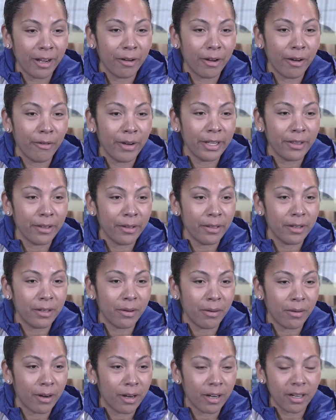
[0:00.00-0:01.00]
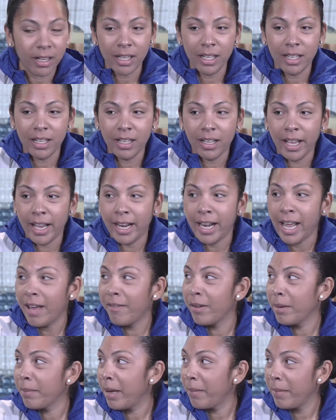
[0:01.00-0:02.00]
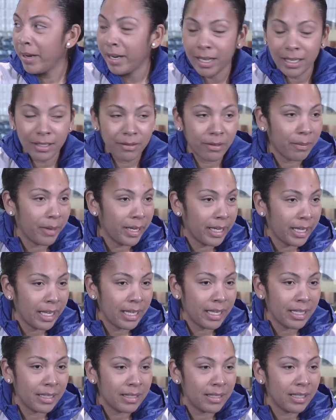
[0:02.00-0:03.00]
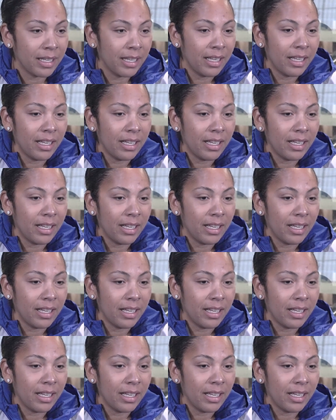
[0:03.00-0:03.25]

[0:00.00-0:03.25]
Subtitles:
going through the door and having my meetings with my kids.